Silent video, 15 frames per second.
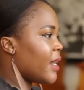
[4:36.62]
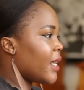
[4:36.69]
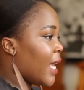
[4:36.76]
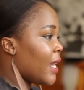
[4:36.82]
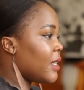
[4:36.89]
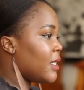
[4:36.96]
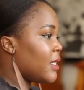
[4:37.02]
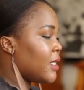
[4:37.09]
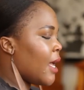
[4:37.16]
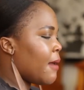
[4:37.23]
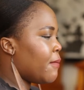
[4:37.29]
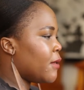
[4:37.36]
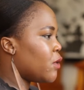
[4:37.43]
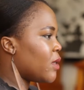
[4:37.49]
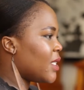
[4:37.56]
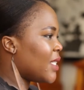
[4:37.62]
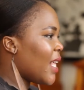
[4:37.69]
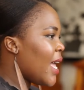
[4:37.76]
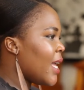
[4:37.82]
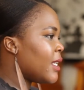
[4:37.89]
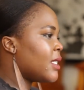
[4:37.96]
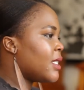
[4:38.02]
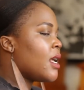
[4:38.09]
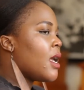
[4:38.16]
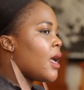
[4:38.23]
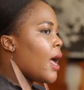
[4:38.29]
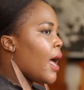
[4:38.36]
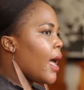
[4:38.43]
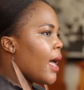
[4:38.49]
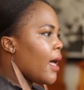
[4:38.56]
legalities happened with that.
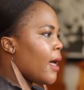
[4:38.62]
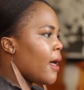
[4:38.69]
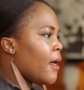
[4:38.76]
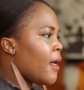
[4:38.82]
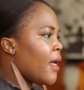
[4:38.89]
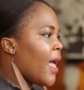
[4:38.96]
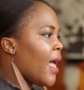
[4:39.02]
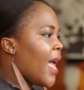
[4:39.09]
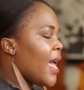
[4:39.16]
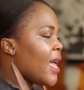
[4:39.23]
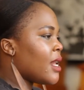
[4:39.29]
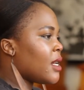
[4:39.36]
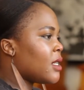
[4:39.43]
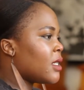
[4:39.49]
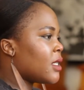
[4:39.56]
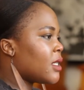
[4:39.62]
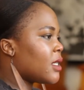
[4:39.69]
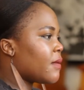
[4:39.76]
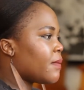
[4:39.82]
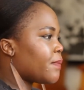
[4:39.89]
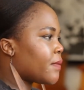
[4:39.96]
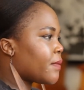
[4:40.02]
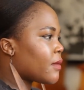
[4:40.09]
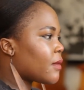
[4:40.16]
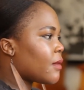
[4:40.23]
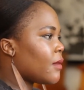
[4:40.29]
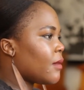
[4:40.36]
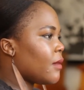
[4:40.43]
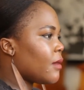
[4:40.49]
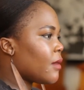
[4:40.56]
And,
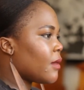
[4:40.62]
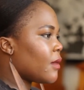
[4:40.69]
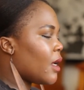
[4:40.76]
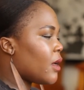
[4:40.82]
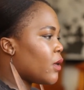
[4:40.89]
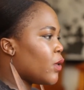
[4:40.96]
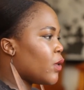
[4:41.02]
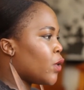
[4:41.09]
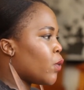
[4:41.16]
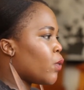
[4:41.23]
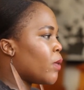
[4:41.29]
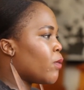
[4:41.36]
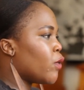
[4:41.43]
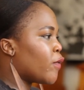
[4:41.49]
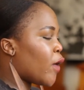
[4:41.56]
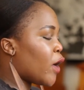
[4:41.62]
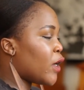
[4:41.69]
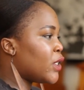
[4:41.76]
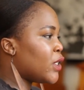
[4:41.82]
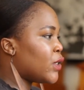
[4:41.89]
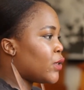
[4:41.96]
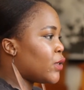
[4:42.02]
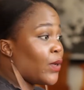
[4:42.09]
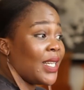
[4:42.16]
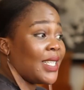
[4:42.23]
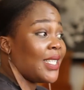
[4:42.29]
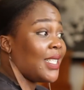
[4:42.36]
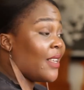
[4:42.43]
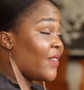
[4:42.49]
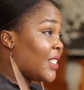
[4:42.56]
you know, we move on into
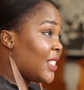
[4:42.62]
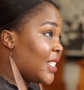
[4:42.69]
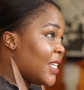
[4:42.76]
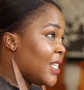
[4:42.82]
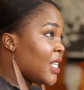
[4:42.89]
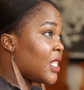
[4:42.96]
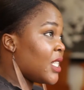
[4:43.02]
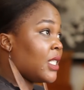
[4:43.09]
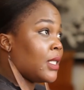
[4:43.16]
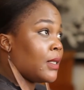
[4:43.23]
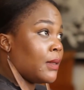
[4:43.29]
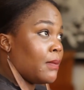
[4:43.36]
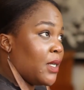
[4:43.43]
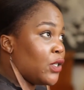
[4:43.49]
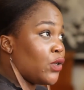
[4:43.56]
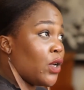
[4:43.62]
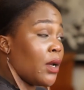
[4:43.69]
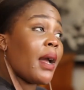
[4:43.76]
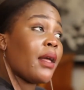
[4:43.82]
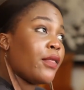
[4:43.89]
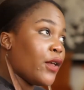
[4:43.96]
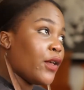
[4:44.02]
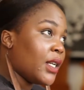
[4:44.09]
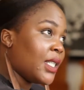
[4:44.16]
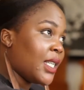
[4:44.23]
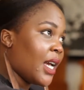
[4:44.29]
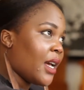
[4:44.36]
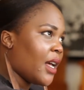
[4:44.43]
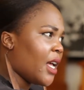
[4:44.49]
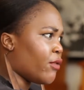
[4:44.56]
2017, and this is me doing my third
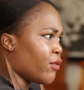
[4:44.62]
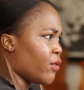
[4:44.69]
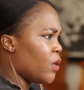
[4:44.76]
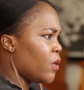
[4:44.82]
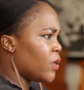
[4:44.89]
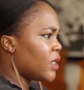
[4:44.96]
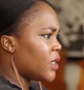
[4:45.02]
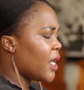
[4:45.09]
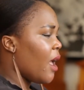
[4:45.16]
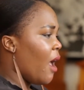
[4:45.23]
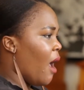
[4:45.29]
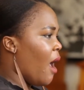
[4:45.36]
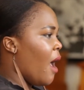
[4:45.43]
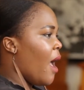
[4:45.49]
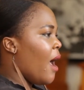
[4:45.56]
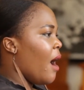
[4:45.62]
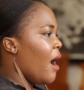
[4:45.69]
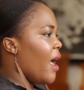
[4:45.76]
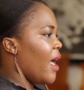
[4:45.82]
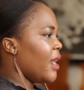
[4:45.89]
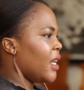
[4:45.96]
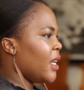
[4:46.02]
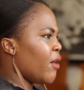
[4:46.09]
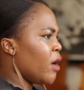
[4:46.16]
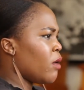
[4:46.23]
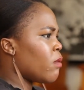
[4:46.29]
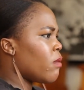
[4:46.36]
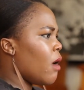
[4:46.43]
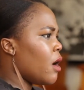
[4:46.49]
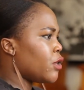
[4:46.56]
year at Rhodes. And
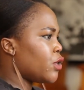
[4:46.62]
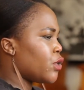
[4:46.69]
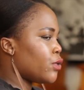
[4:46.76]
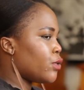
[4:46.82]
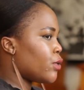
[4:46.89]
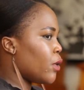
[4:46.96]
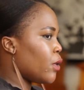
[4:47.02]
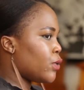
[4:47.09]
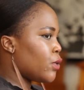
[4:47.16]
around March or